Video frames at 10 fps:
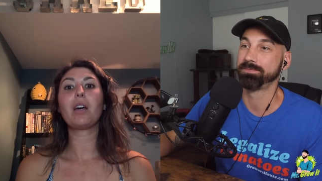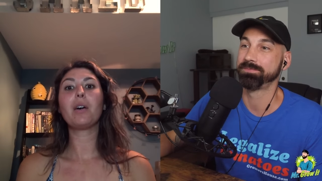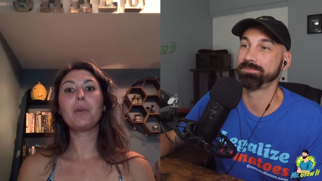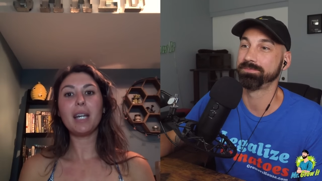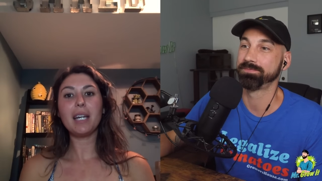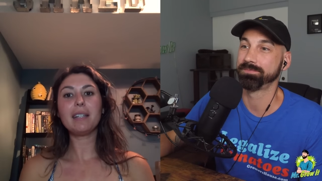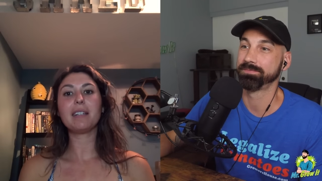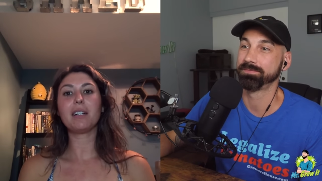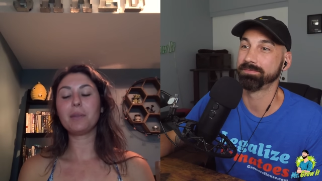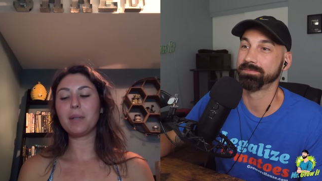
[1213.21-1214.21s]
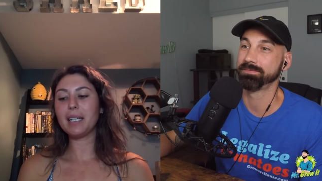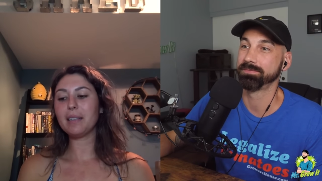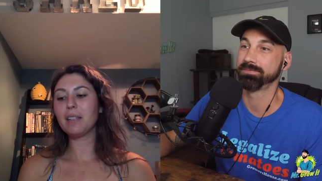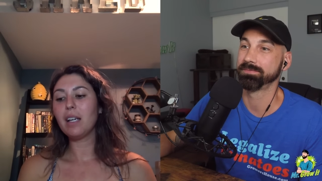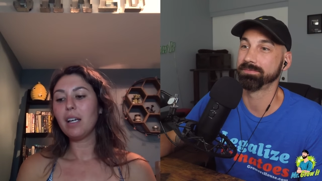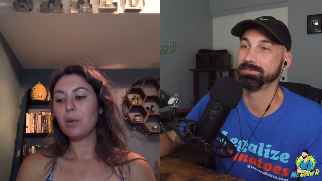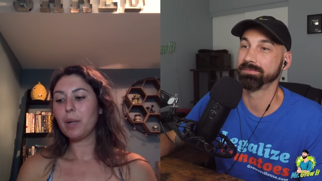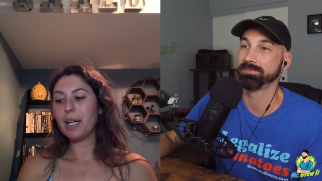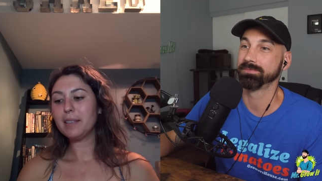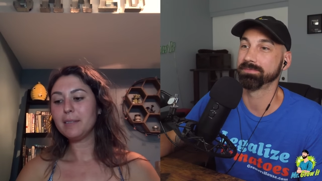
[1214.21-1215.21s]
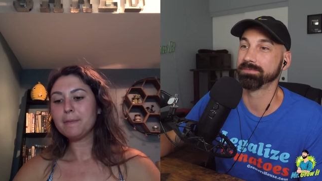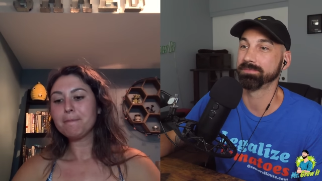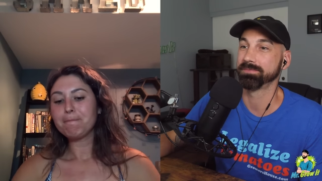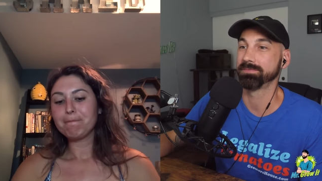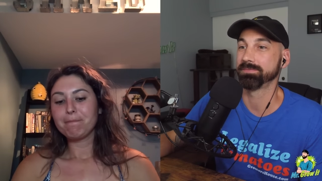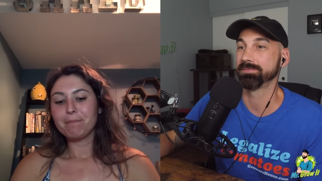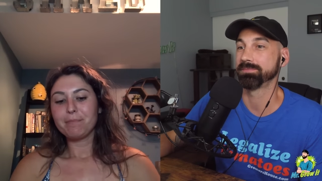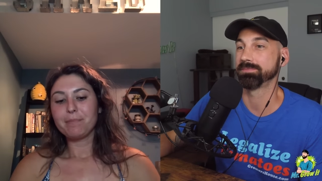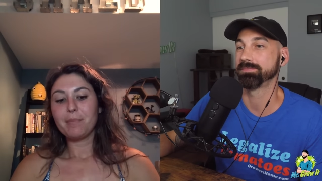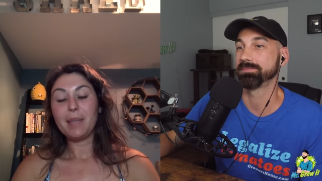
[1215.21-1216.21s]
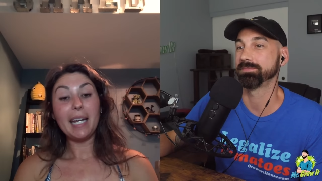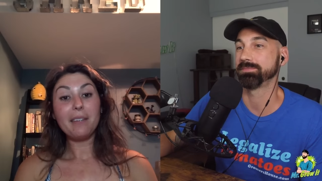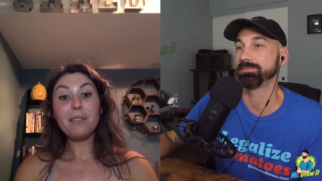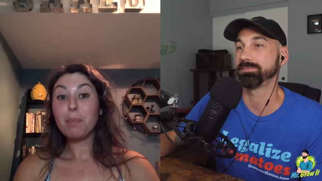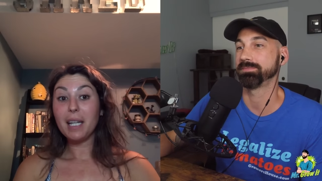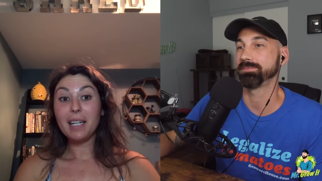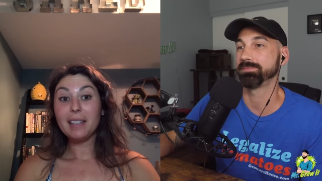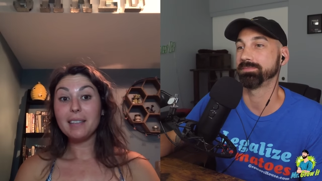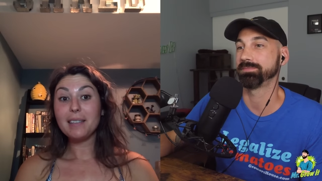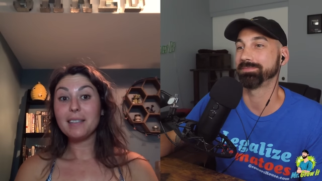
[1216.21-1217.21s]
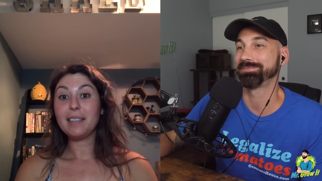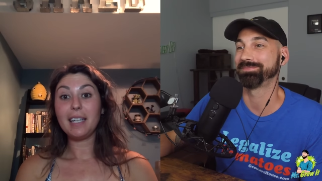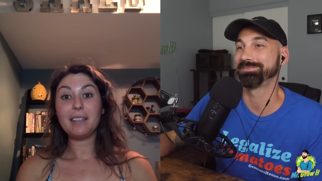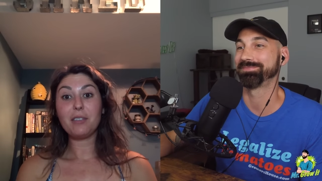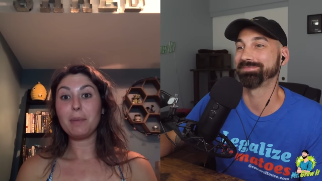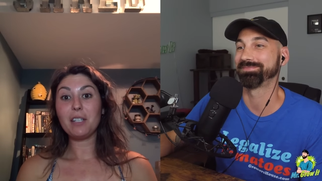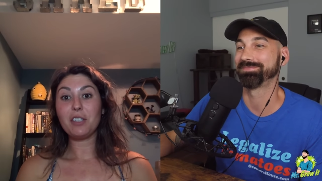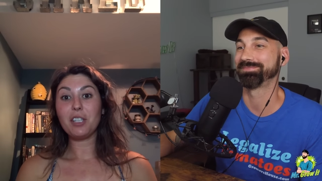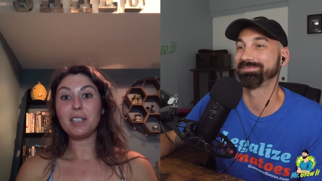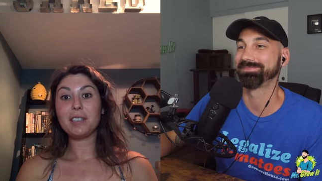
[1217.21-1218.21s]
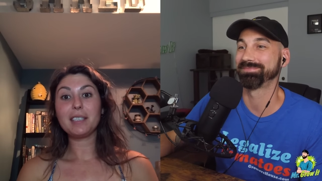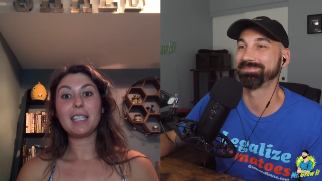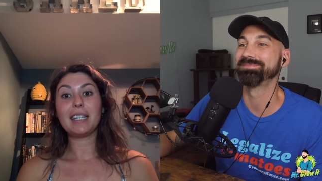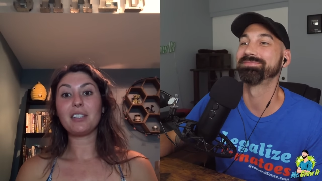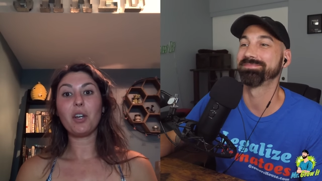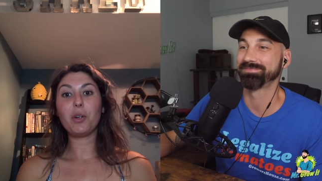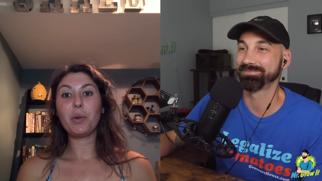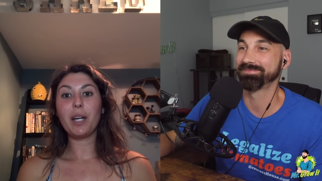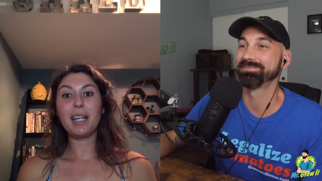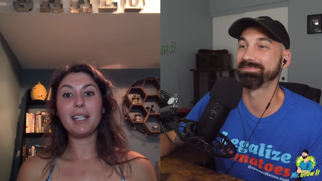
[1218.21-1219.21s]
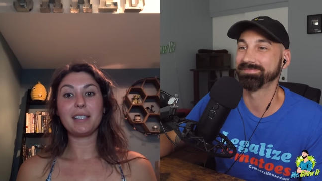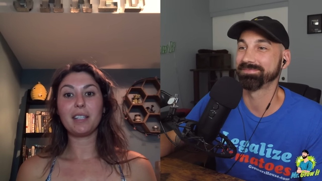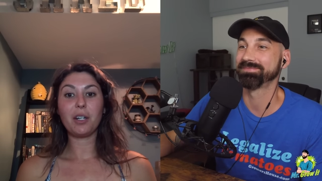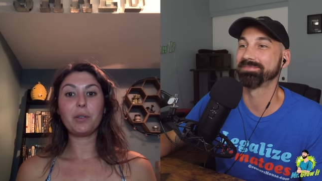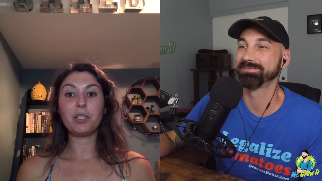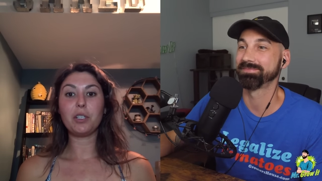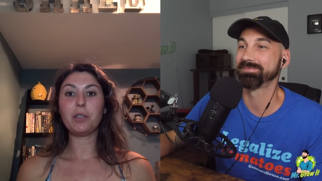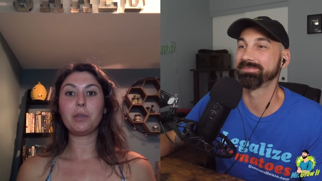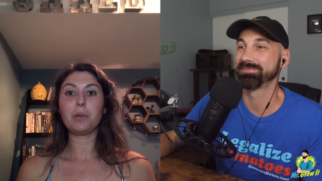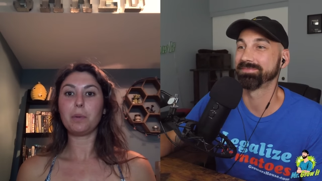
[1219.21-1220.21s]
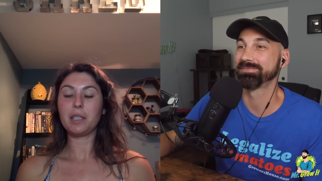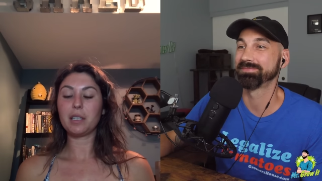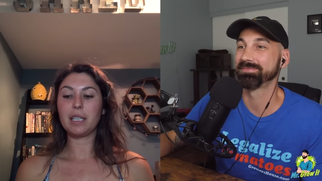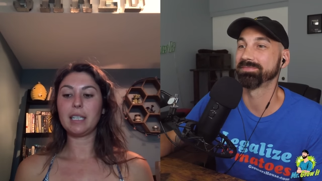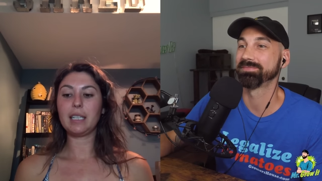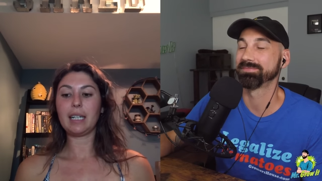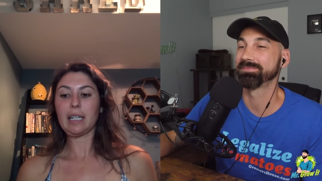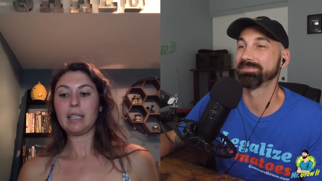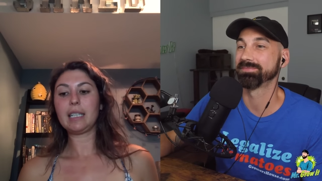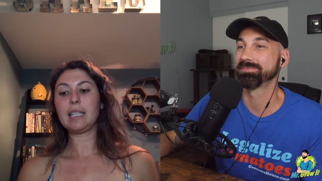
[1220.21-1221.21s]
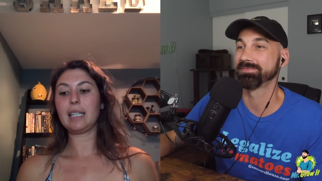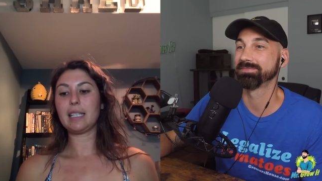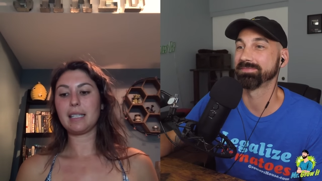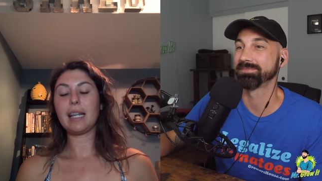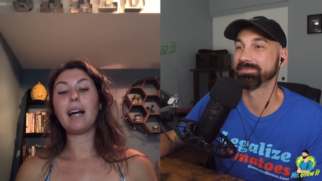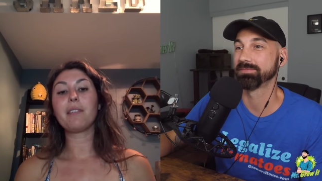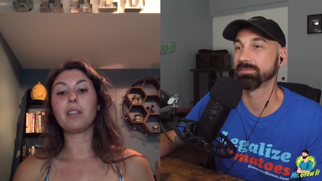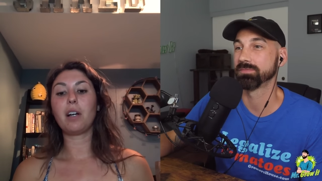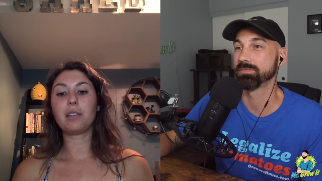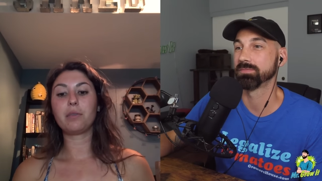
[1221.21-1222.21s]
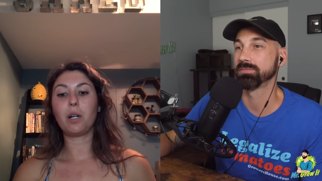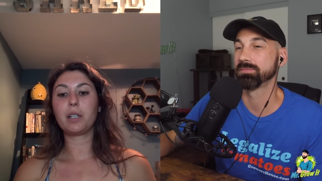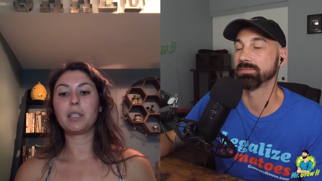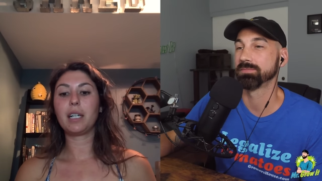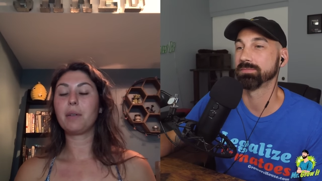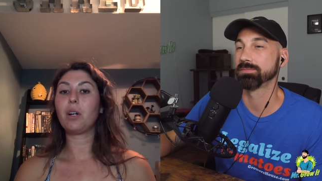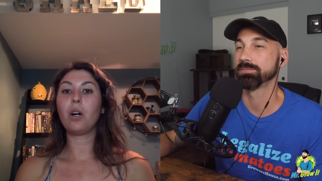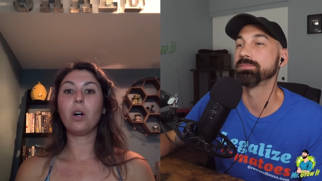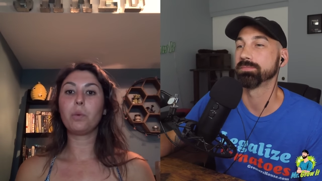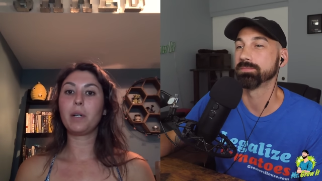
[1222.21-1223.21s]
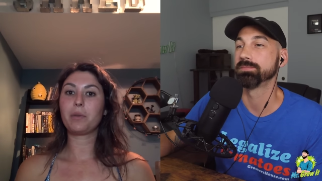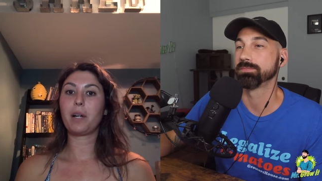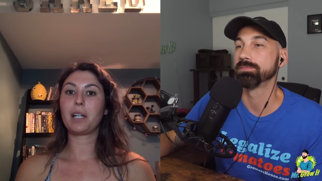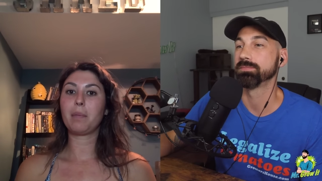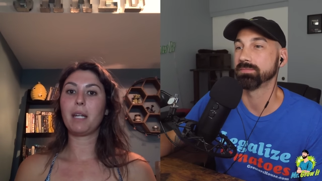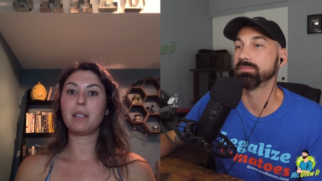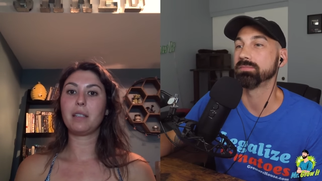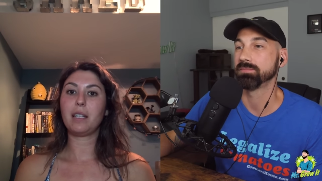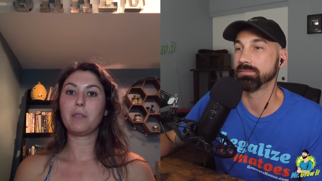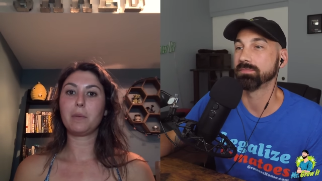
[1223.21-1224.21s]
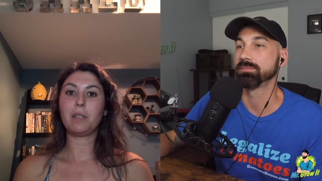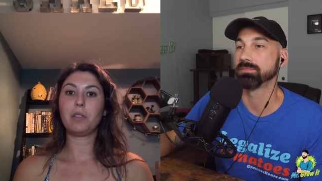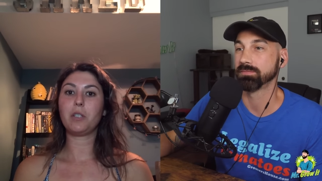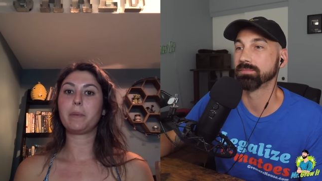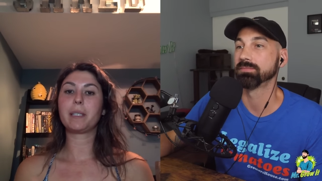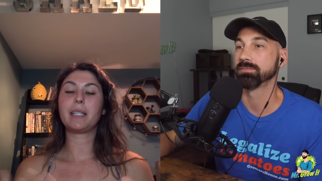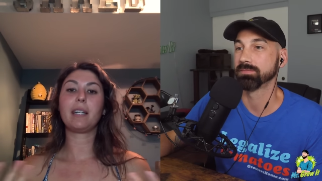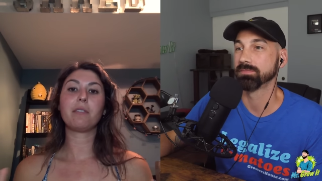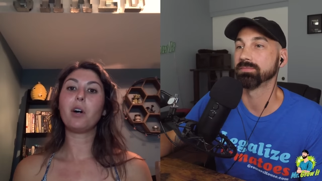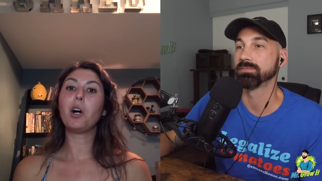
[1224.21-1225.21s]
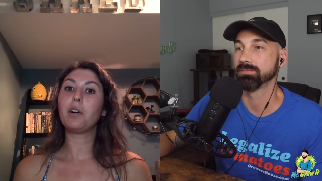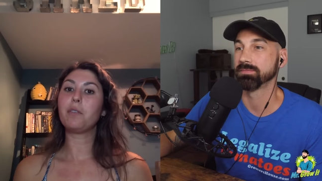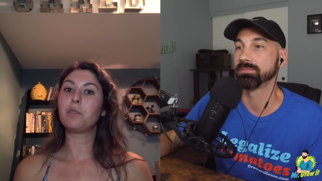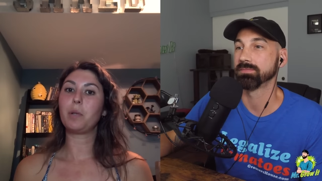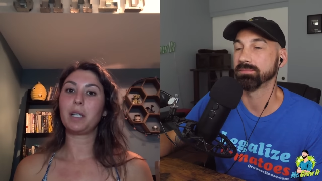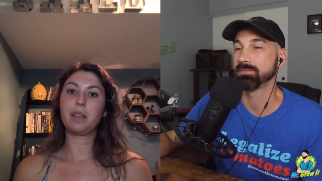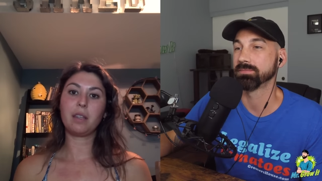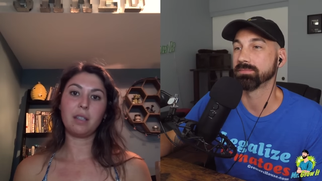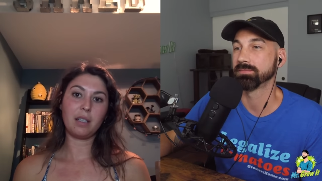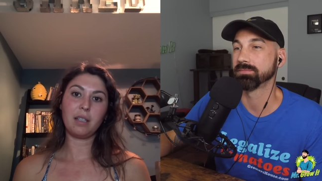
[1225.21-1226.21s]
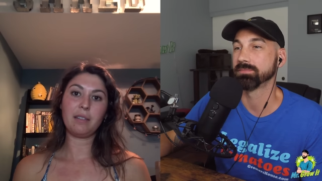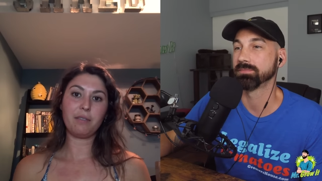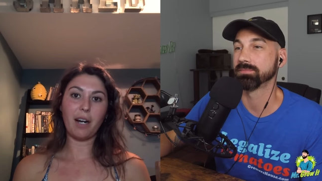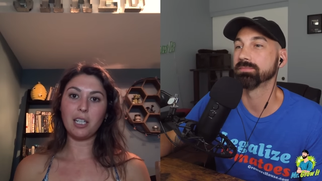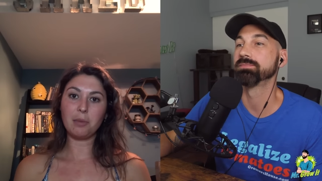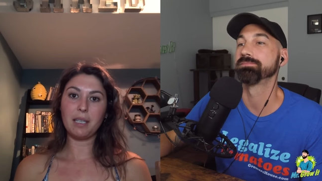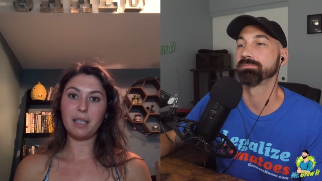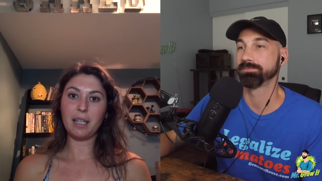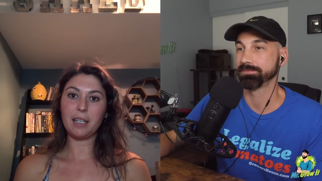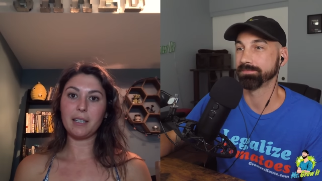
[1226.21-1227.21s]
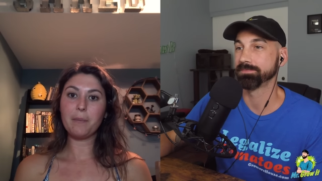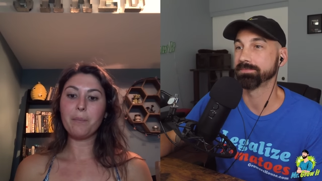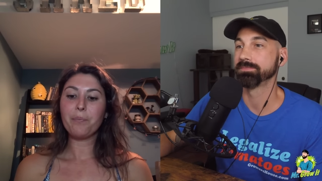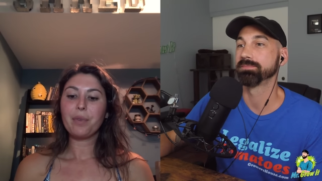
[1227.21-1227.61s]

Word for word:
Speaker 1: Okay, all right. Well, native plants, native species, that's always the go-to when you're in an area that doesn't have a lot of water. I would always recommend a native species because they evolved with the environment there.